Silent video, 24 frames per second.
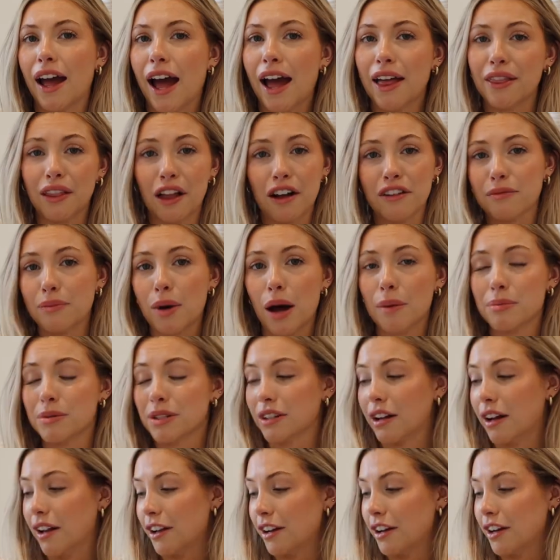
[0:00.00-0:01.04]
I love pops
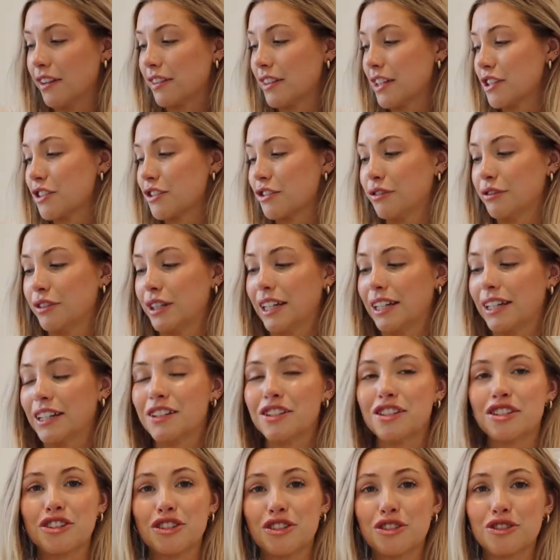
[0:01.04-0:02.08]
of color in this green.
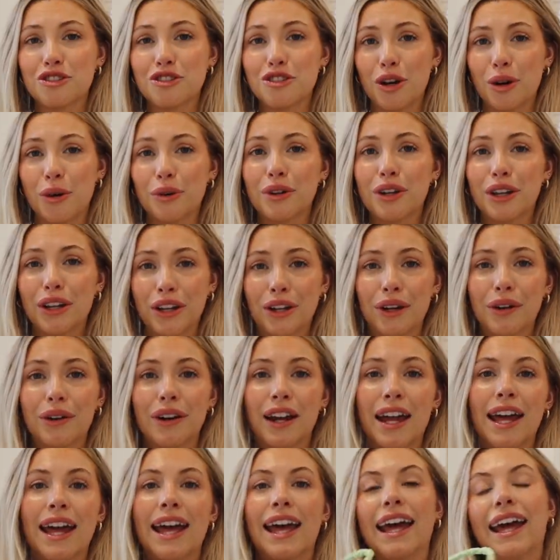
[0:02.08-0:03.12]
It's just so cute,
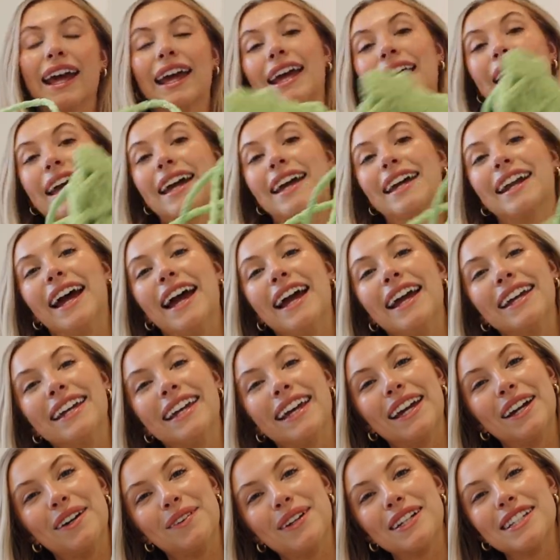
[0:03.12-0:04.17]
and I
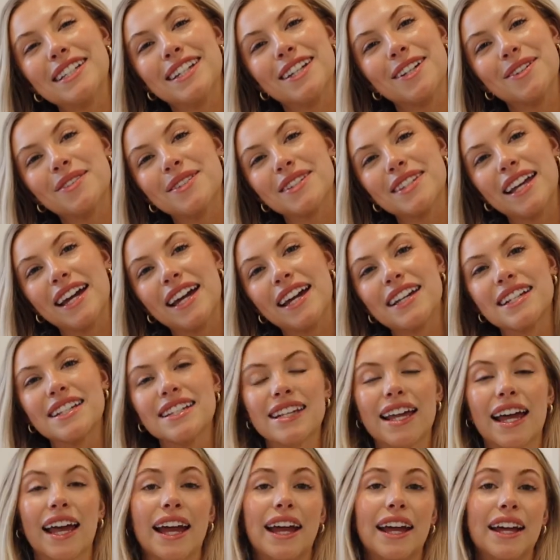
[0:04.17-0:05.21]
can't wait to use
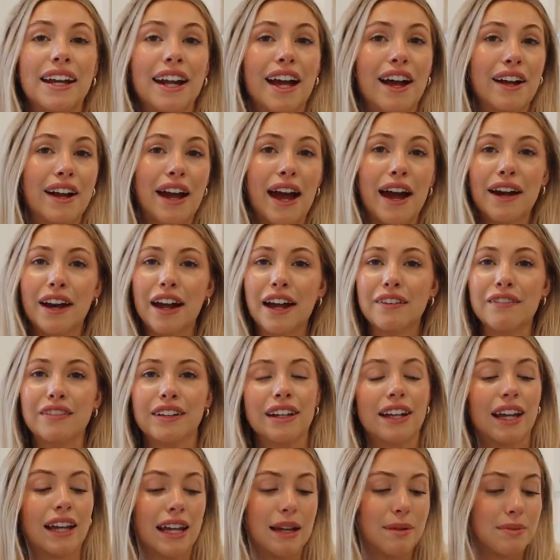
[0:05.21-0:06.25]
this. And again, I feel
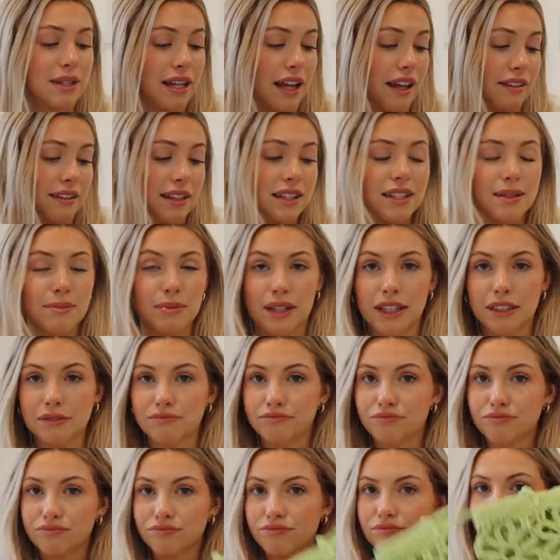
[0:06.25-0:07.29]
like I keep saying this, but
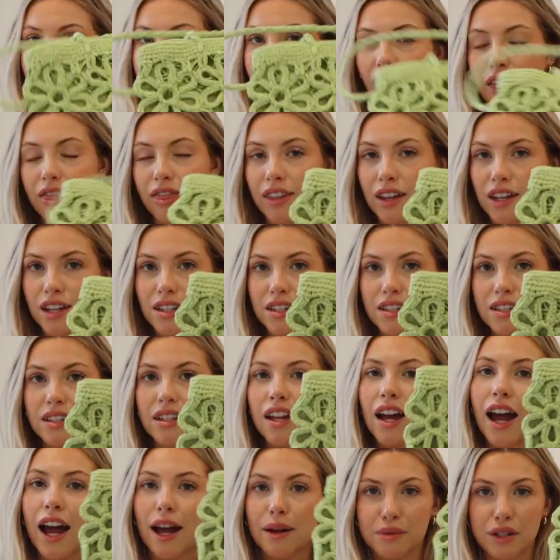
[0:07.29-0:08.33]
this
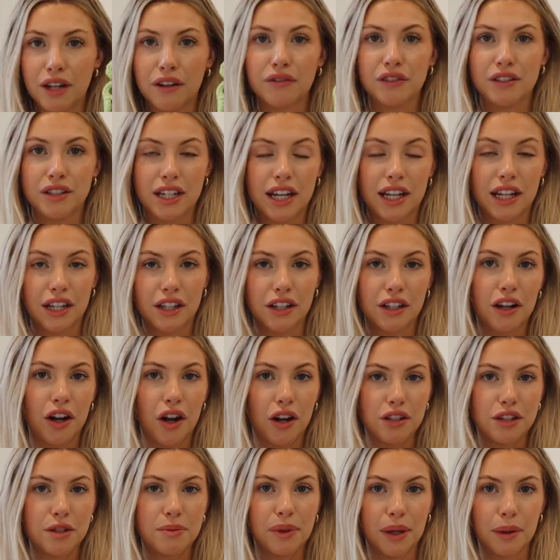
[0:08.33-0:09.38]
I'm definitely taking
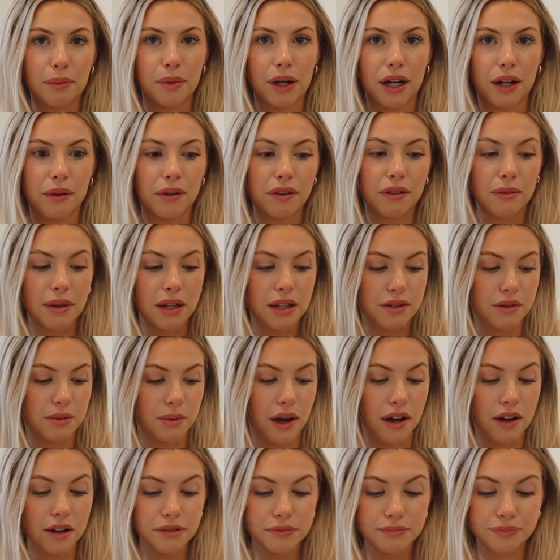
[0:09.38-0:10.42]
on spring break with me as
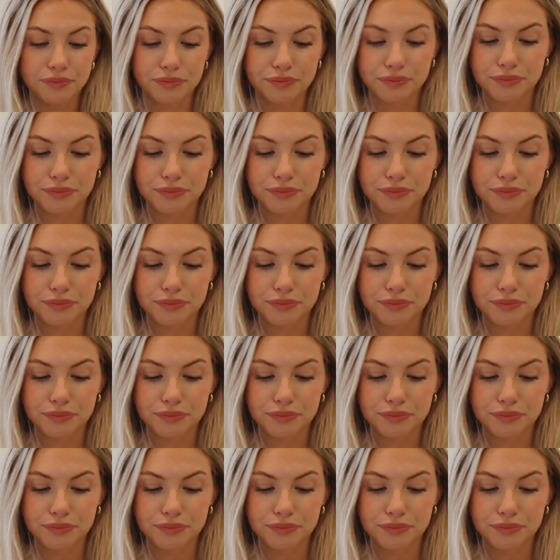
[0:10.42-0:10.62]
well.